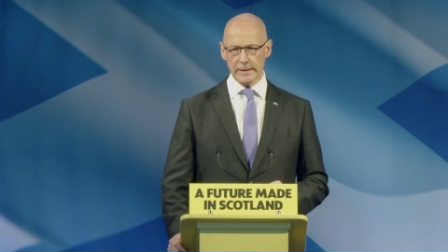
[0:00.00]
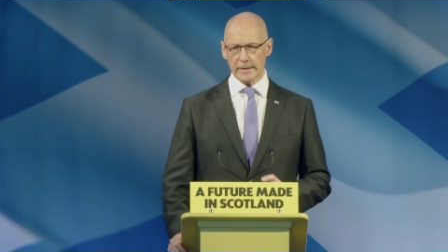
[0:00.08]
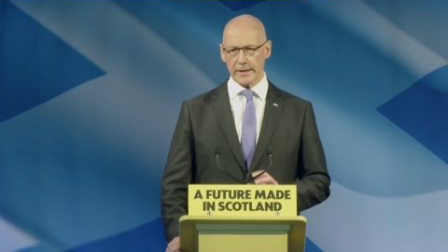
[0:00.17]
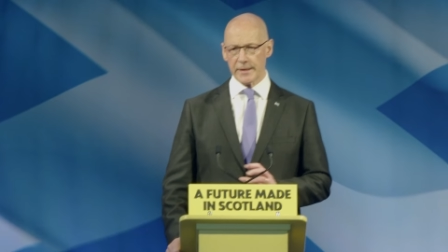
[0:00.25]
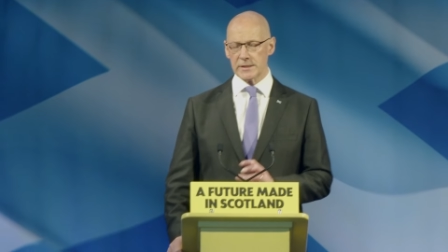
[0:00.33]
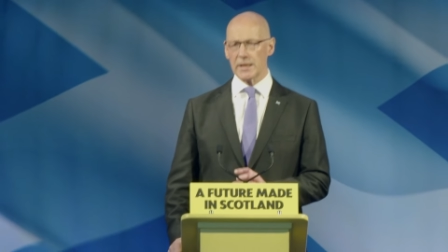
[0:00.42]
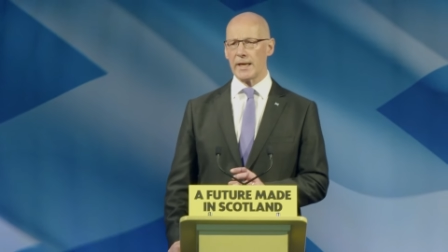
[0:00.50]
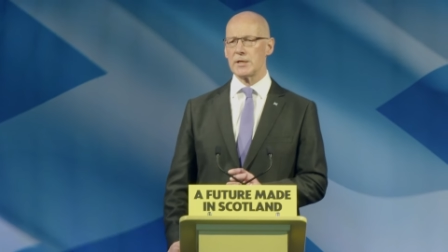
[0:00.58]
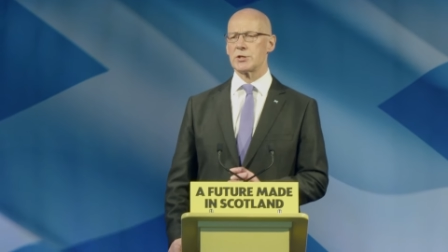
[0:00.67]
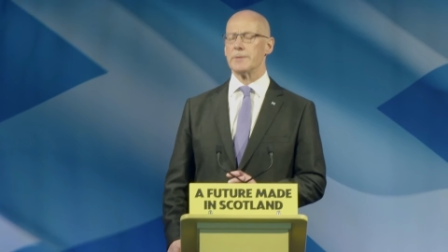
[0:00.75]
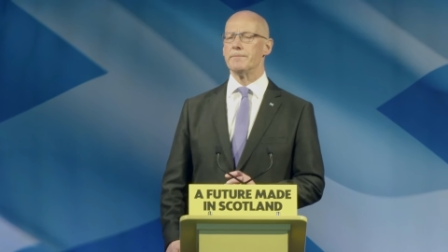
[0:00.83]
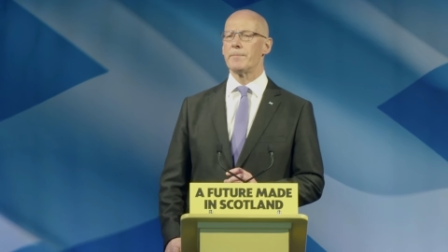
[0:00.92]
At this
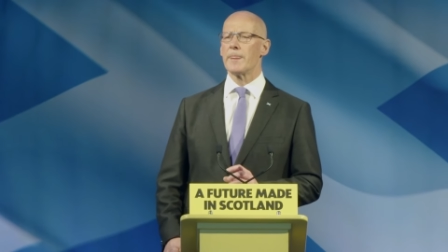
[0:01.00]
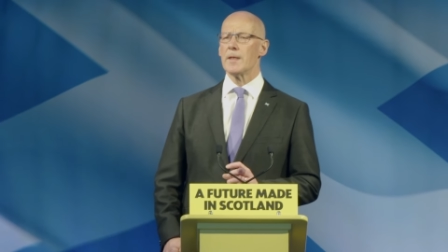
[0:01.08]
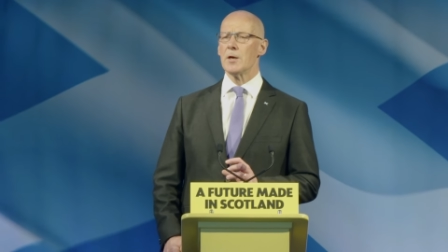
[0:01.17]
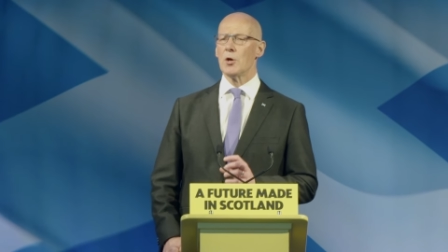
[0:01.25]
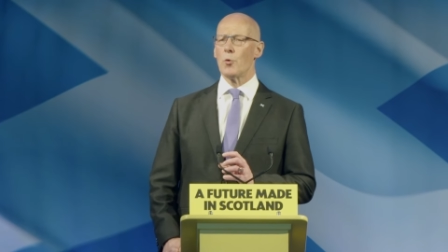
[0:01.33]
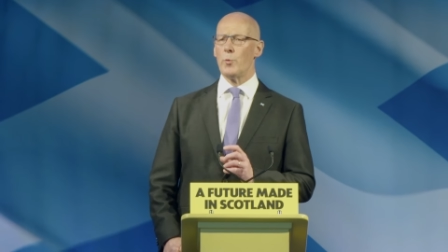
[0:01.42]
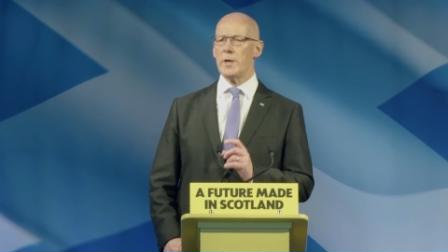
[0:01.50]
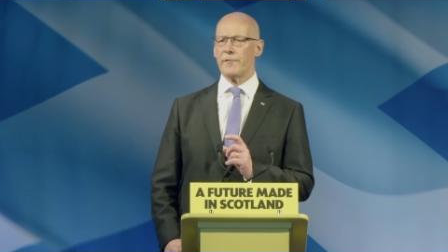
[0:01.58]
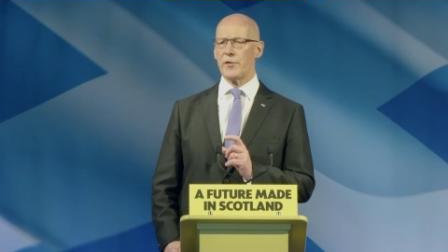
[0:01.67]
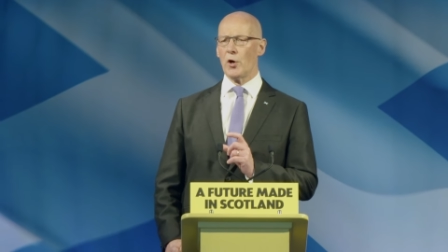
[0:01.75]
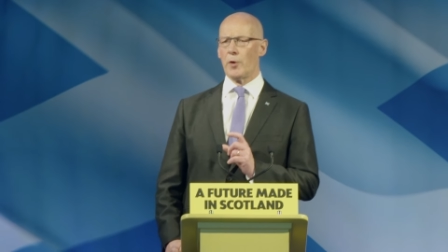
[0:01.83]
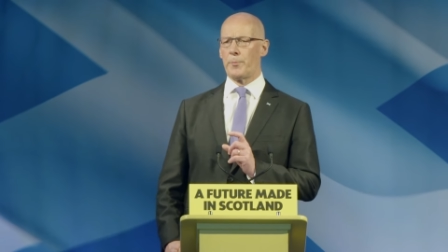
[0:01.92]
election, we
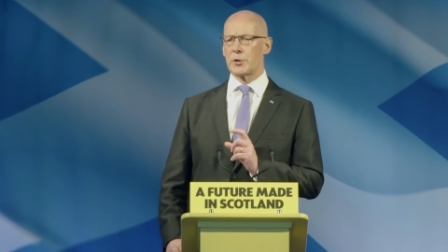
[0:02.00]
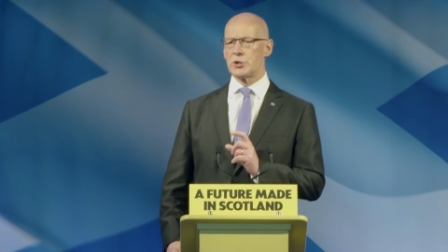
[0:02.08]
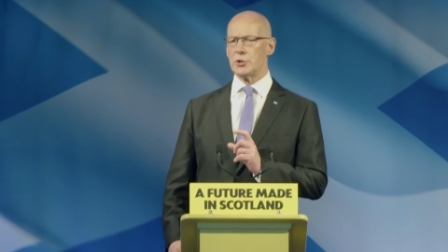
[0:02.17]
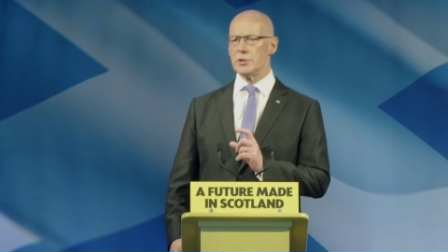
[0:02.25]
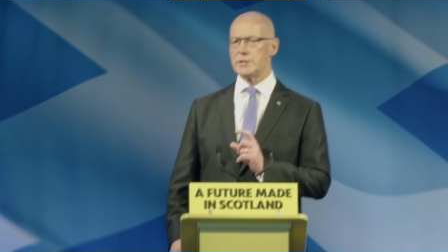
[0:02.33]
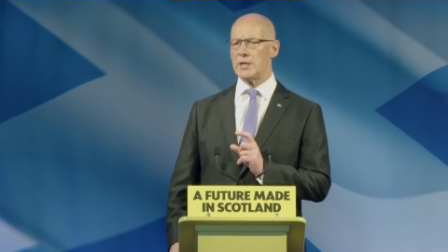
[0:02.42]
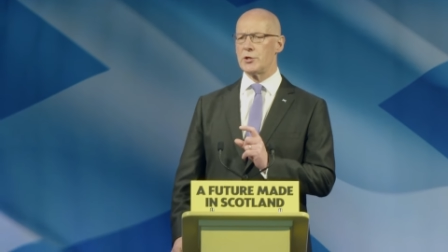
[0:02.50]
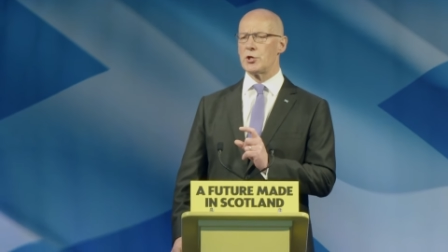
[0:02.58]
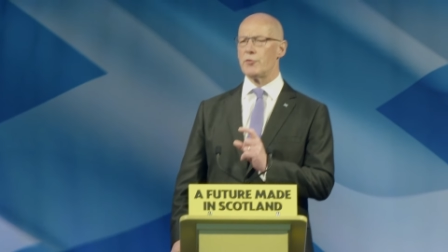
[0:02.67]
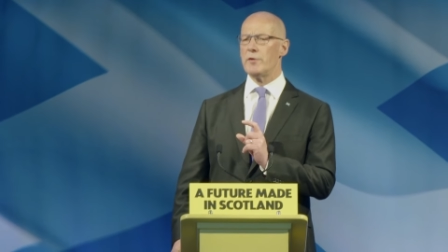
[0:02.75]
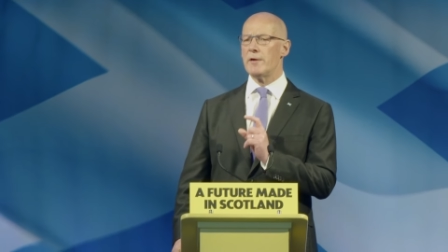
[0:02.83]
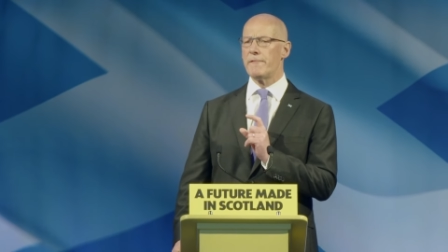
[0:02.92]
have the opportunity
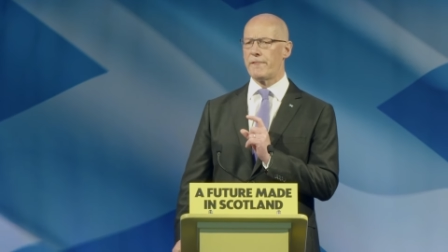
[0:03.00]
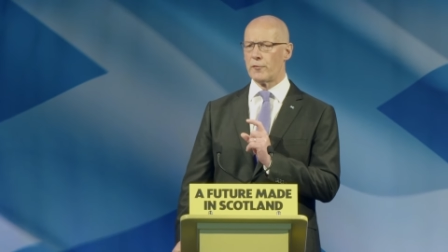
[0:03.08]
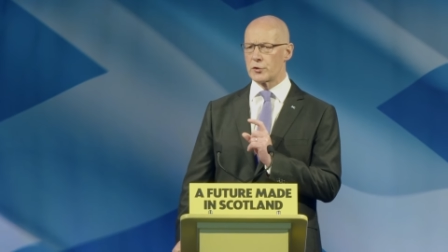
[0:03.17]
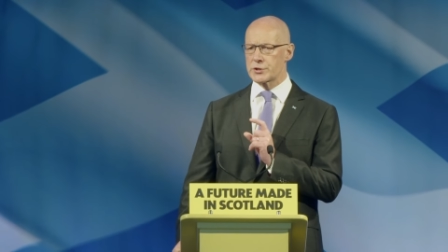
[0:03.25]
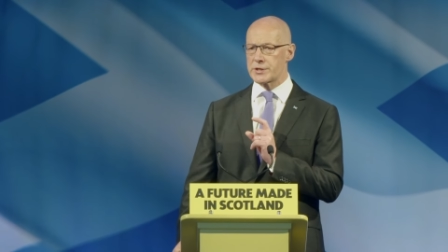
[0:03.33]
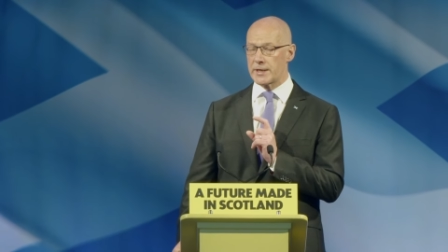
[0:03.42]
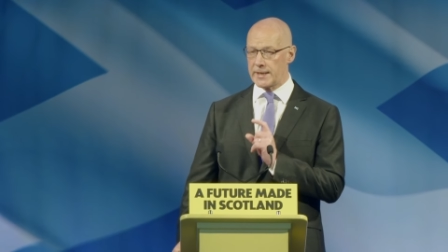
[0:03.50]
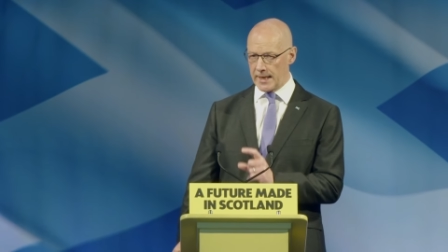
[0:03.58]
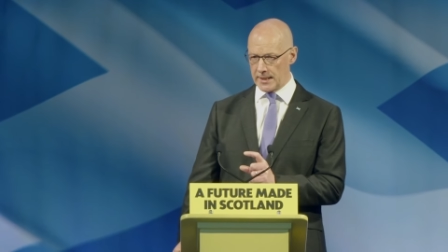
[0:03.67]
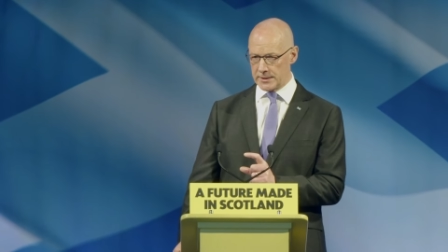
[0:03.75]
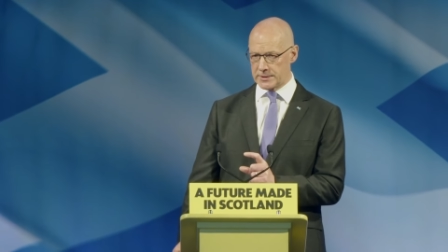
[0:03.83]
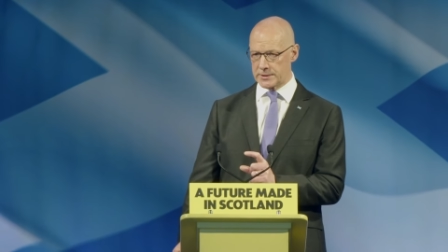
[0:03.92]
to reinforce the
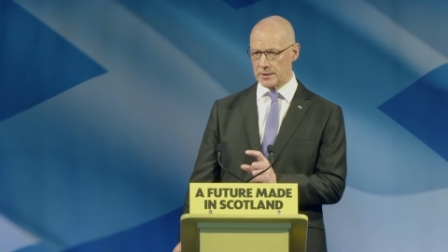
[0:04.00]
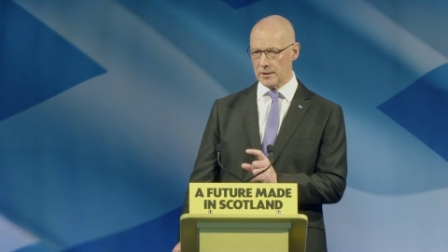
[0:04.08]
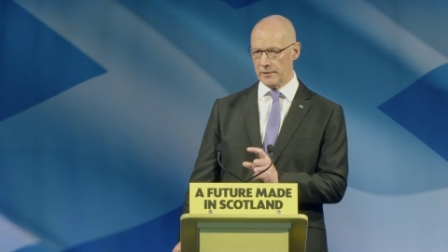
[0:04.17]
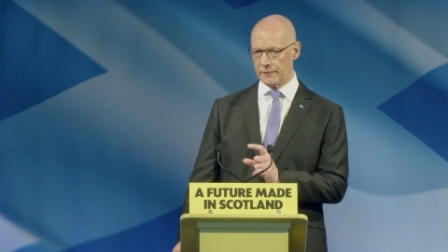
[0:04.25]
case